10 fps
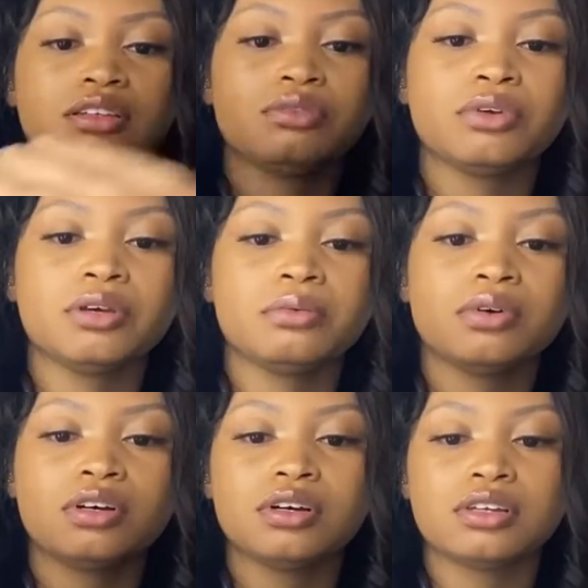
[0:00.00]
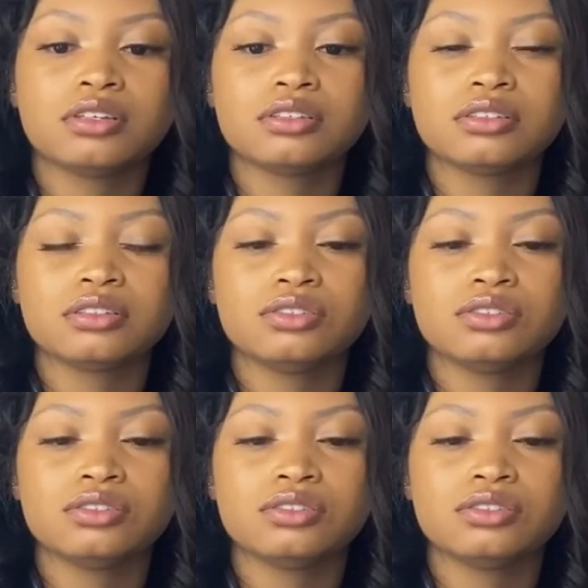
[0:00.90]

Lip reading: Three of Wands,